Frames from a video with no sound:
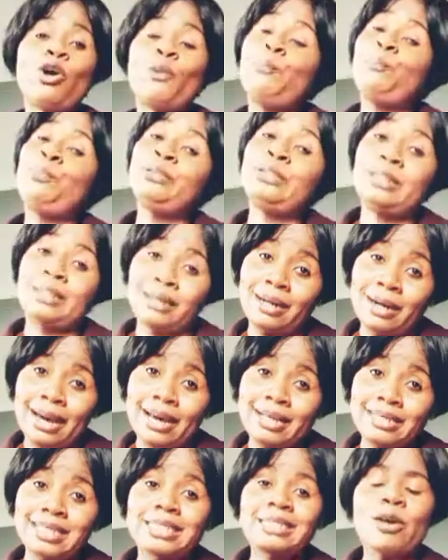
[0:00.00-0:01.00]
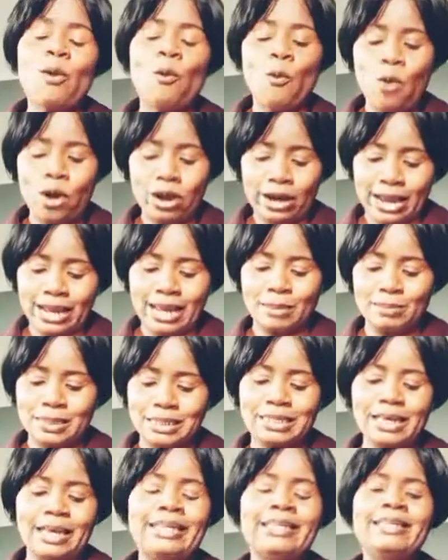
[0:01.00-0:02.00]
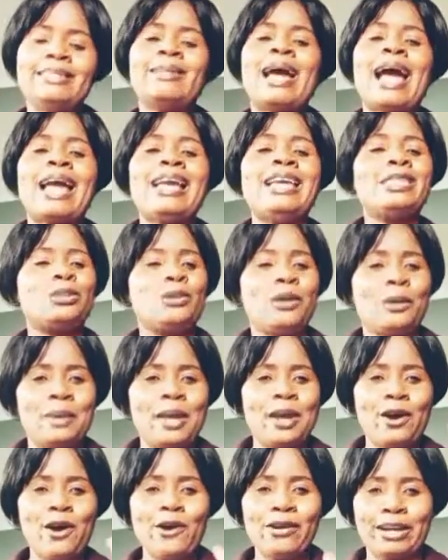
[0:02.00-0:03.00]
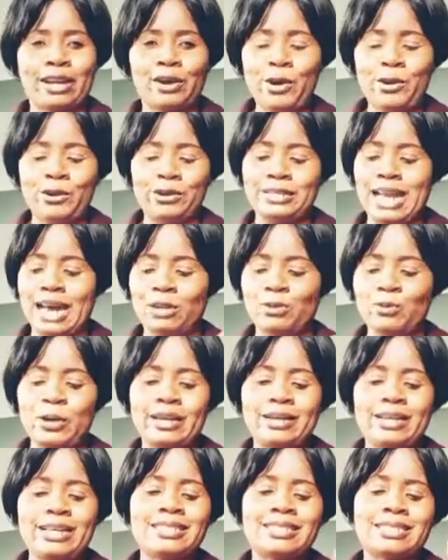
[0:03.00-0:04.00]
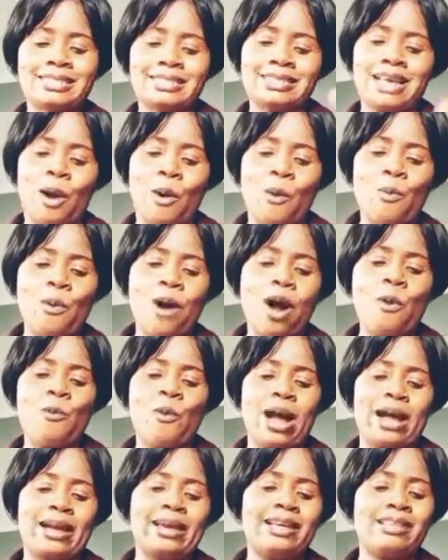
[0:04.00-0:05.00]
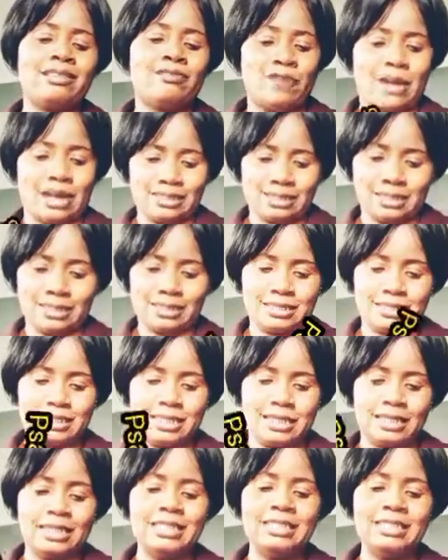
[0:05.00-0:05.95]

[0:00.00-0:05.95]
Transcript: to buttress what I am saying, it will be good that we read Psalm 118 verse 16.